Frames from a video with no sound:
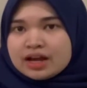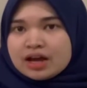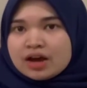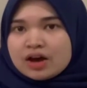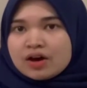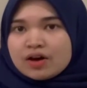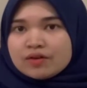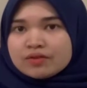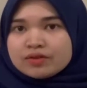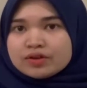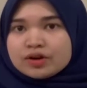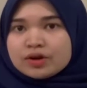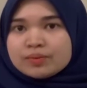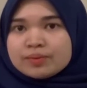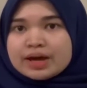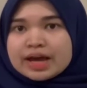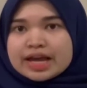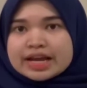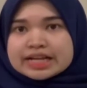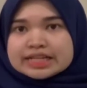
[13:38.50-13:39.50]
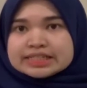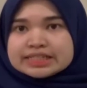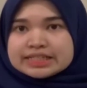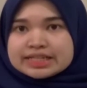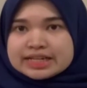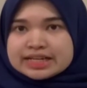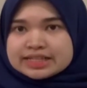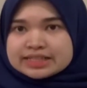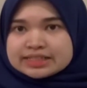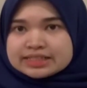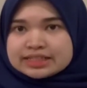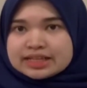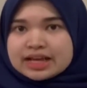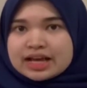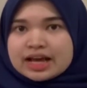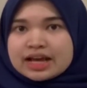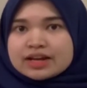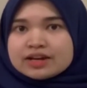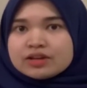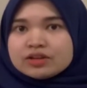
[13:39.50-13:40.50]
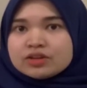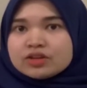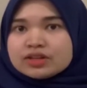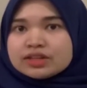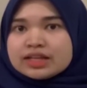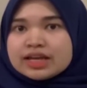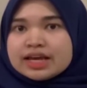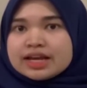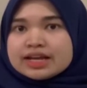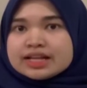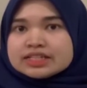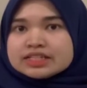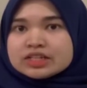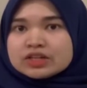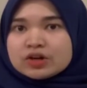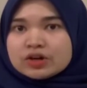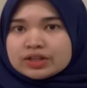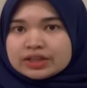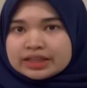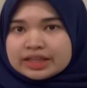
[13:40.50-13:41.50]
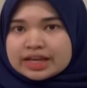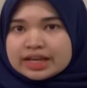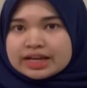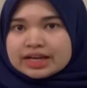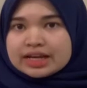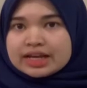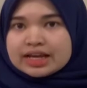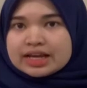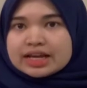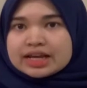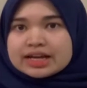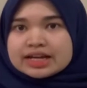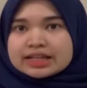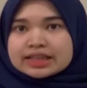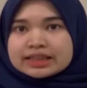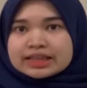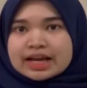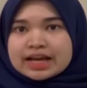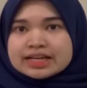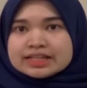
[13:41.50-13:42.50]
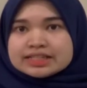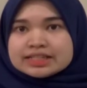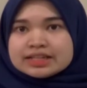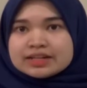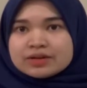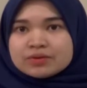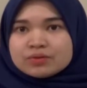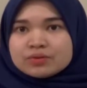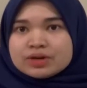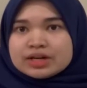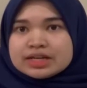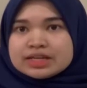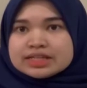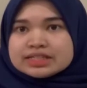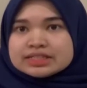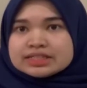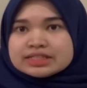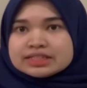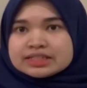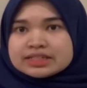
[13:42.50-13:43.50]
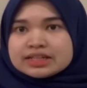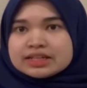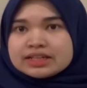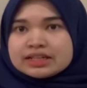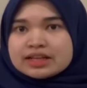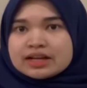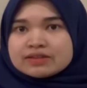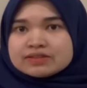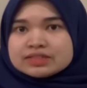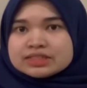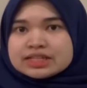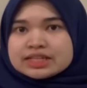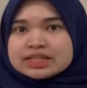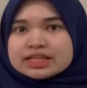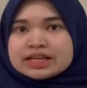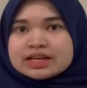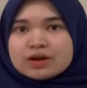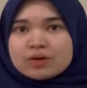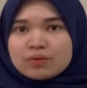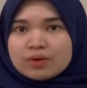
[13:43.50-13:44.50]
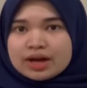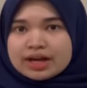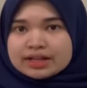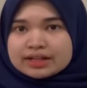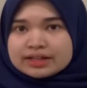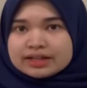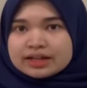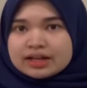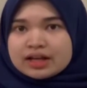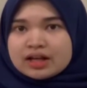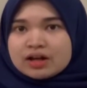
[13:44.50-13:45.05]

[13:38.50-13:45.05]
of global energy needs. The total energy contained in the tides in the world is 3,000 gigawatt.